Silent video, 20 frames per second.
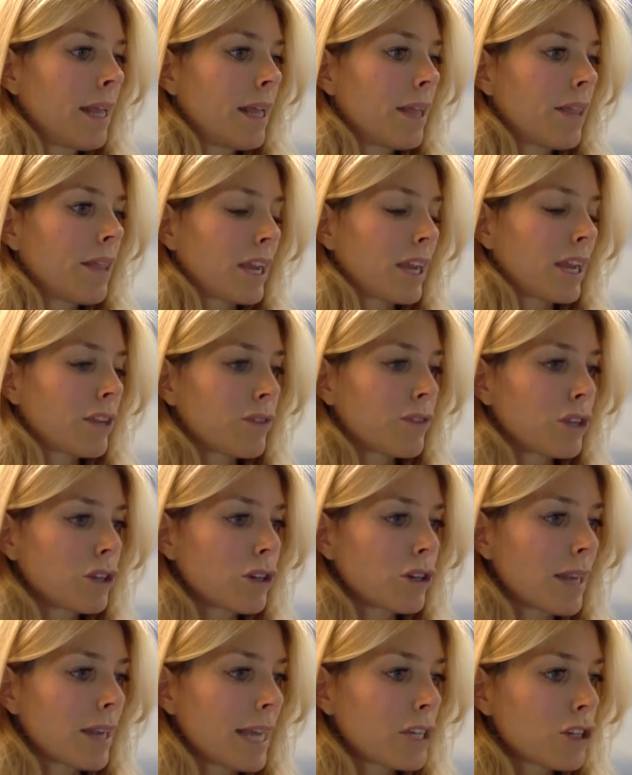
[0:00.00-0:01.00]
Thank you for your
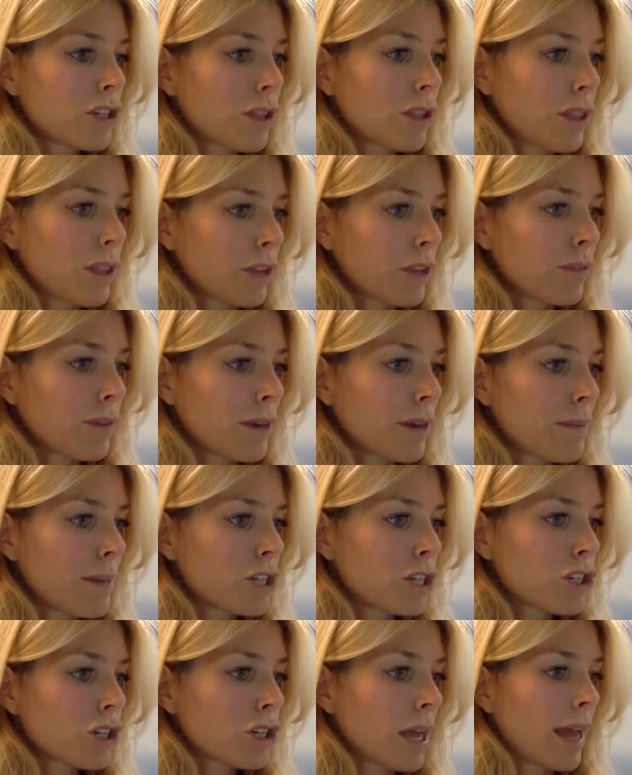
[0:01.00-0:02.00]
good lecture. Thank you very
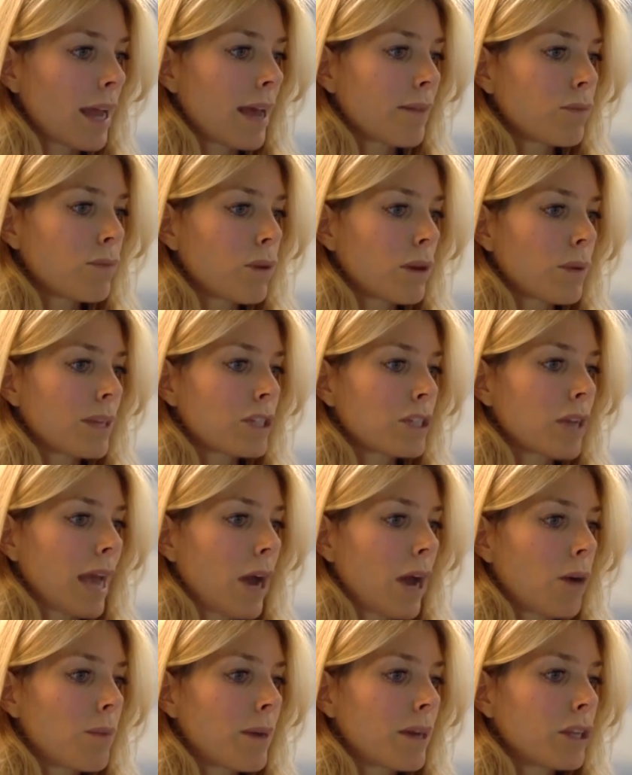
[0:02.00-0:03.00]
much. I have one
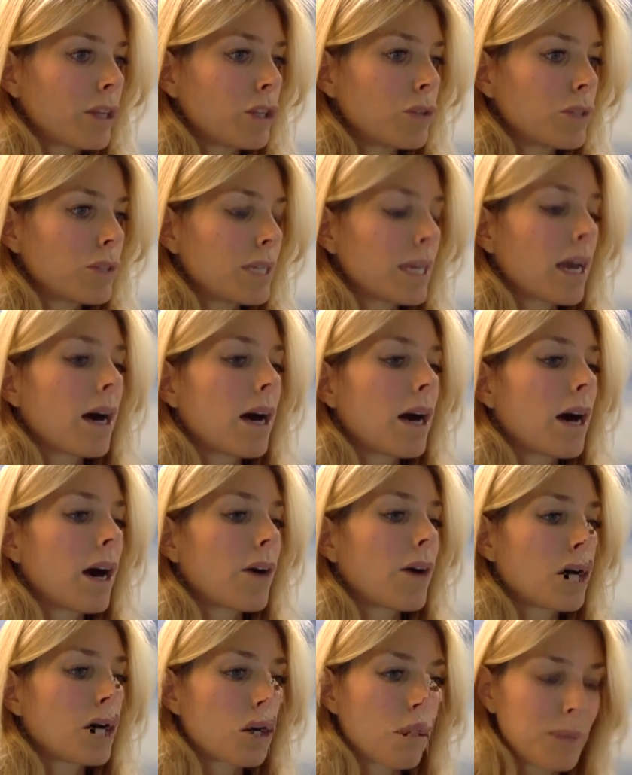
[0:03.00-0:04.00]
question. How about using
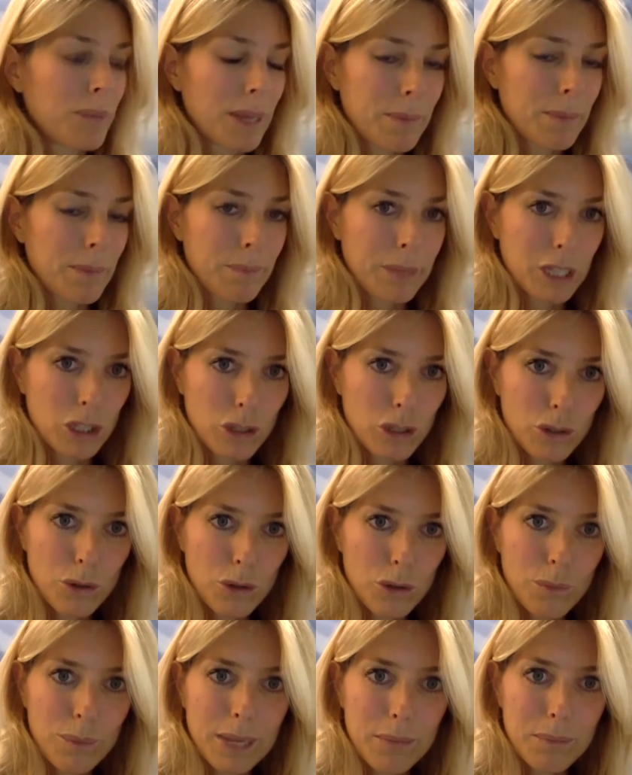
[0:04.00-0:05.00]

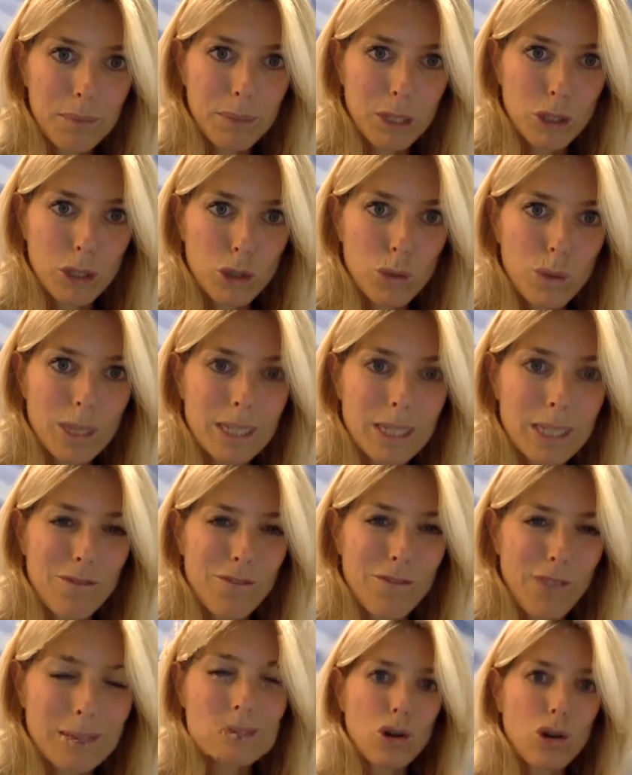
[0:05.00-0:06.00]
RhBMP2? BMP2 is a
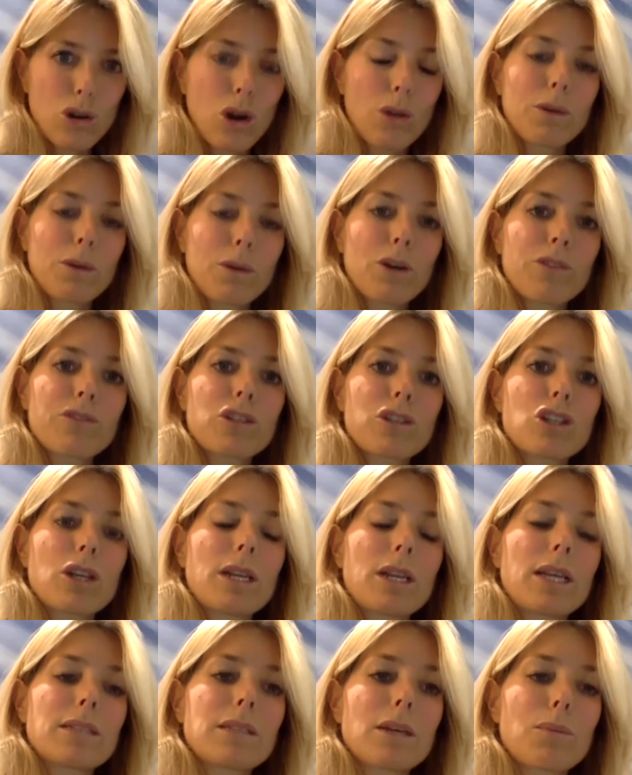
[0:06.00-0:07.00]
very strong
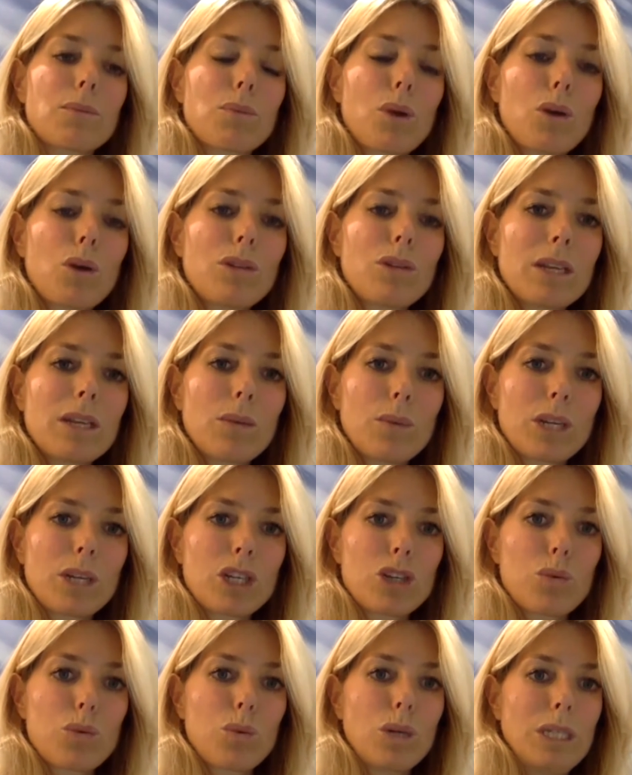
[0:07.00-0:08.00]
morphogenetic protein,
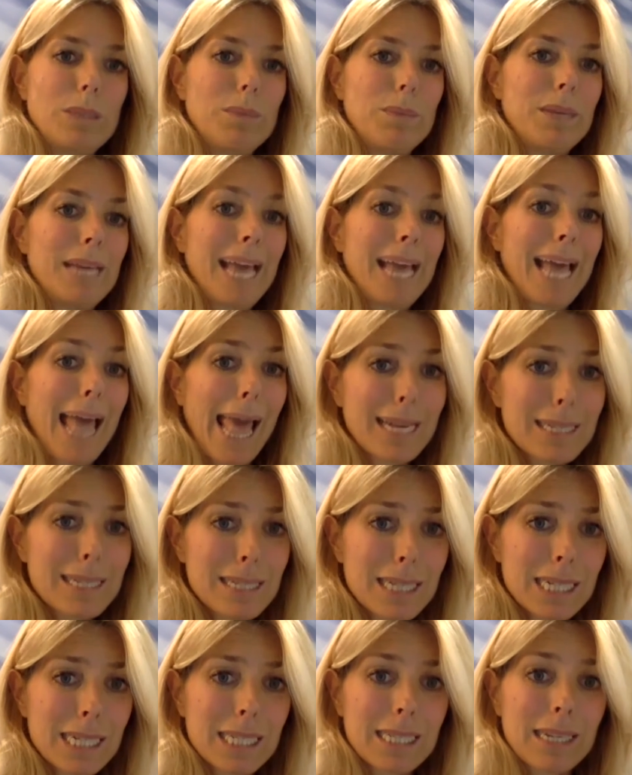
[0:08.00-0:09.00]
which would be
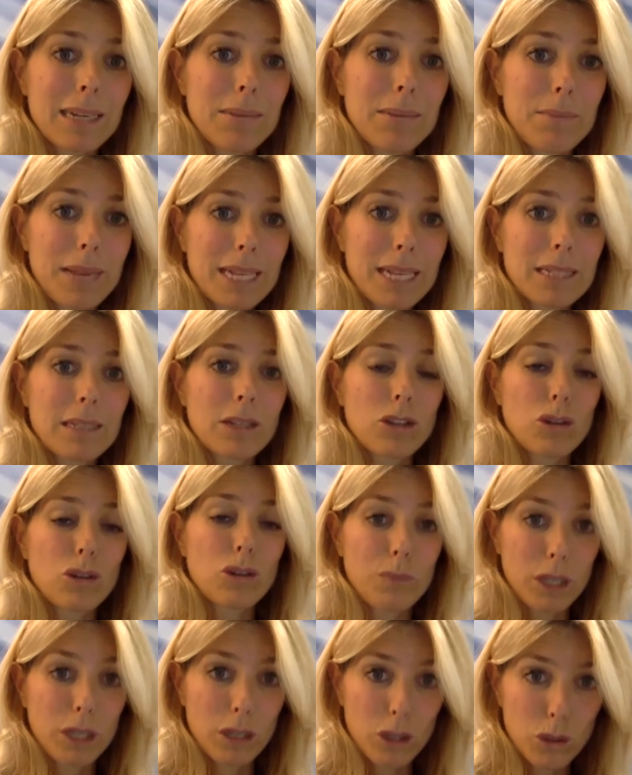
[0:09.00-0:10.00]
excellent and amazing to
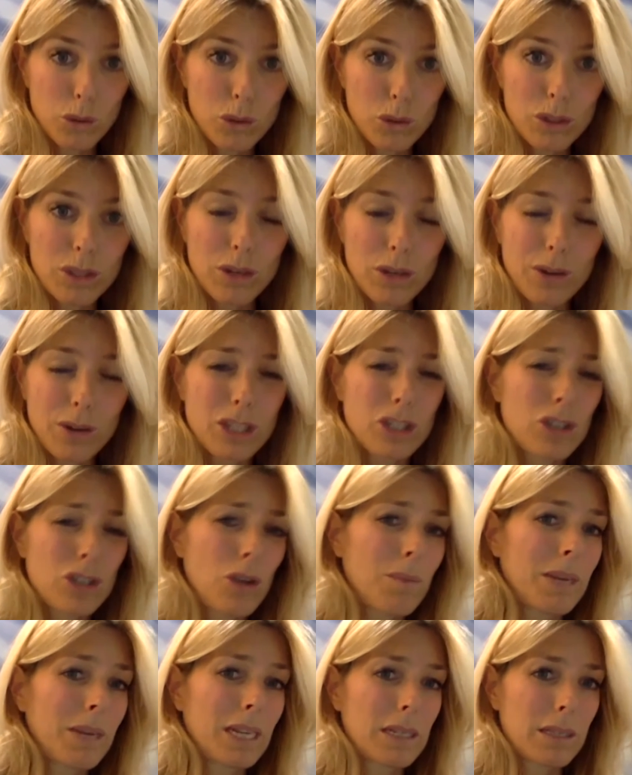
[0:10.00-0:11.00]
be used. There are so
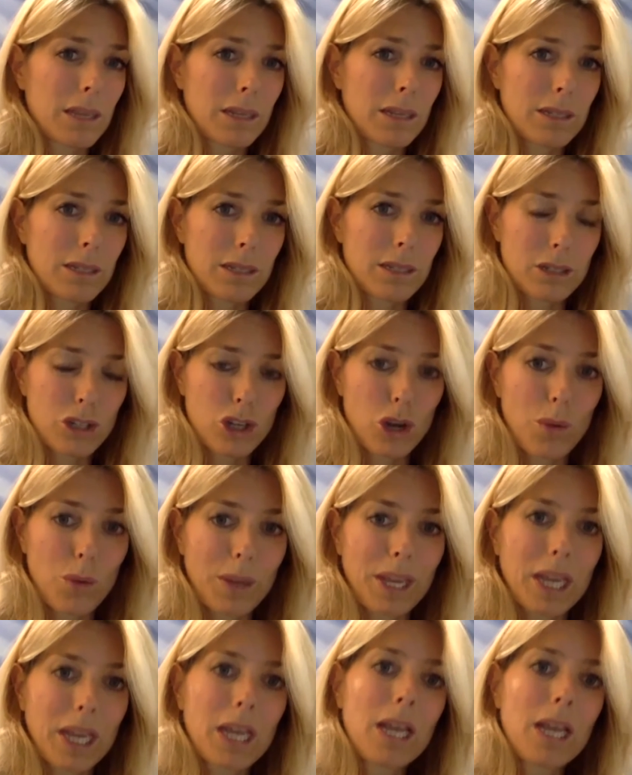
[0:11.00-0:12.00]
many studies showing
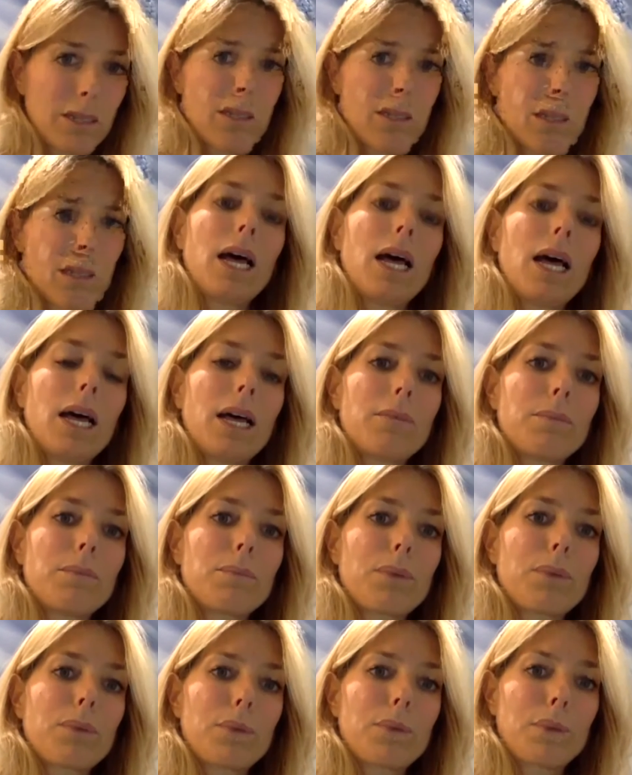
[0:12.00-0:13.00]

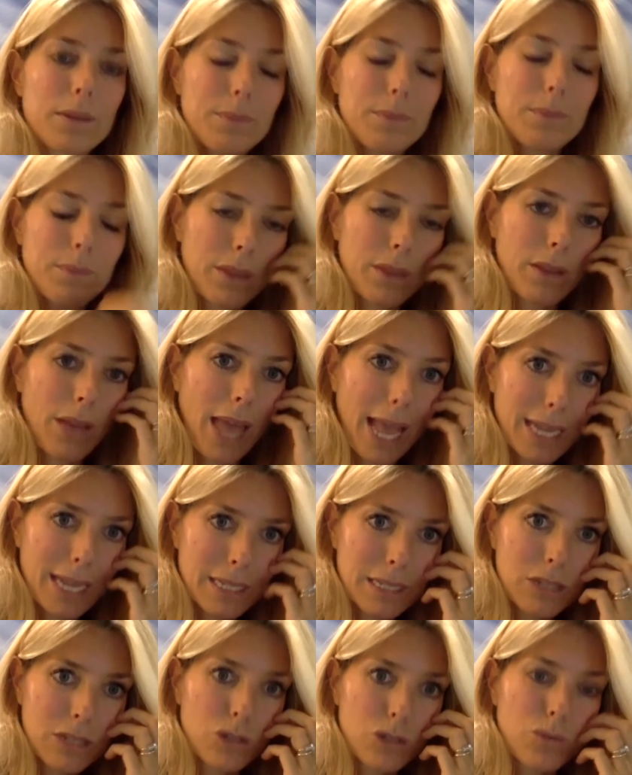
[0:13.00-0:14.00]

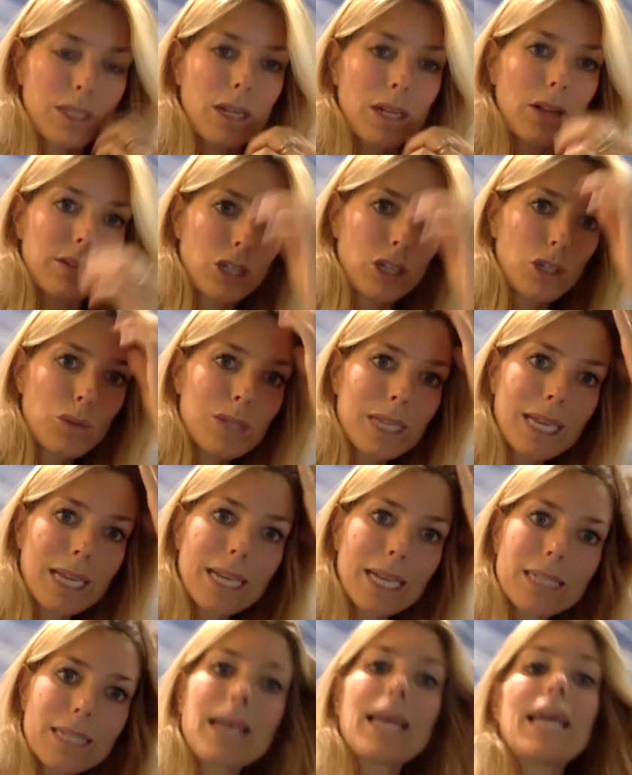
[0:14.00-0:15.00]
excellent results in using
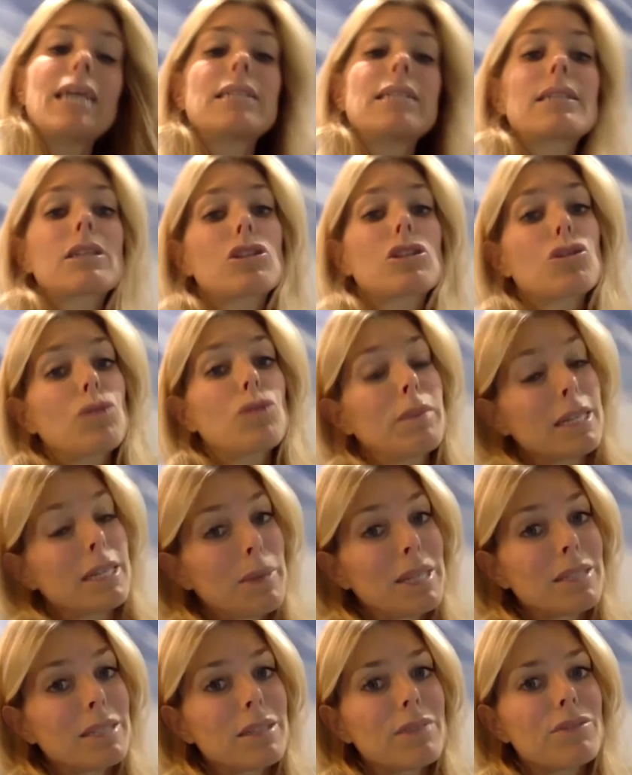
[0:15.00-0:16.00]
it. It's extremely
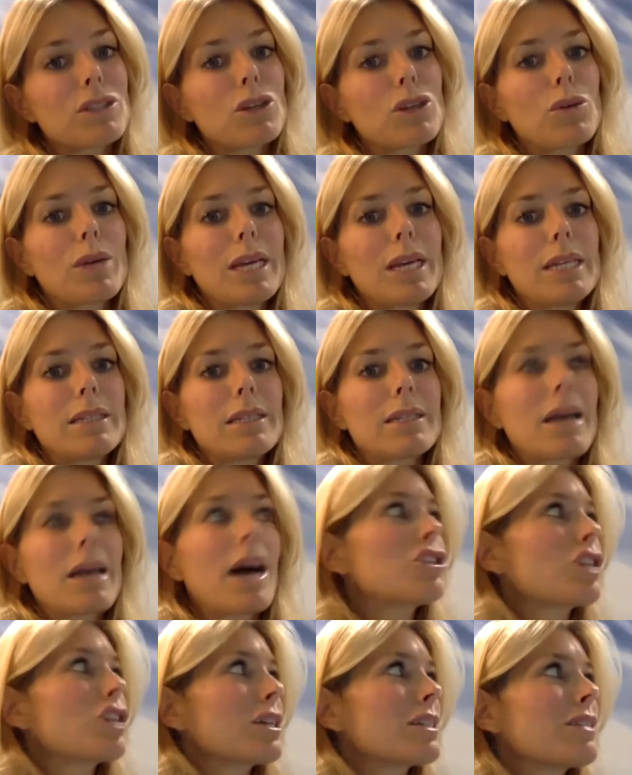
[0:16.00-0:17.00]
expensive, so it
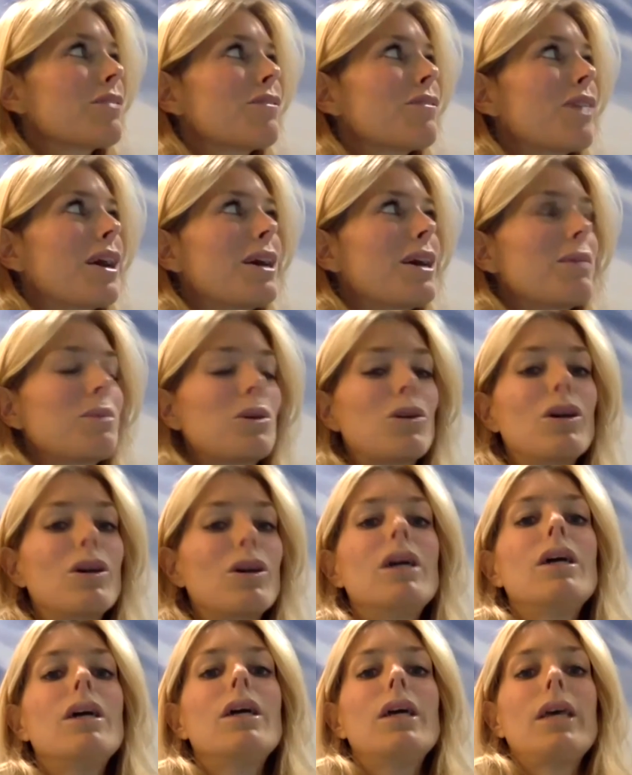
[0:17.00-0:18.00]
is
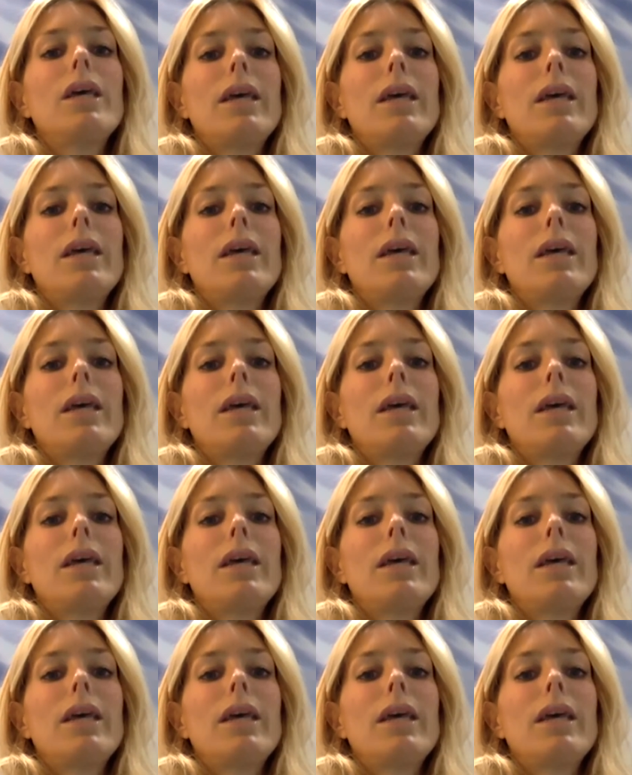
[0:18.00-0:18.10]
unjustifiable.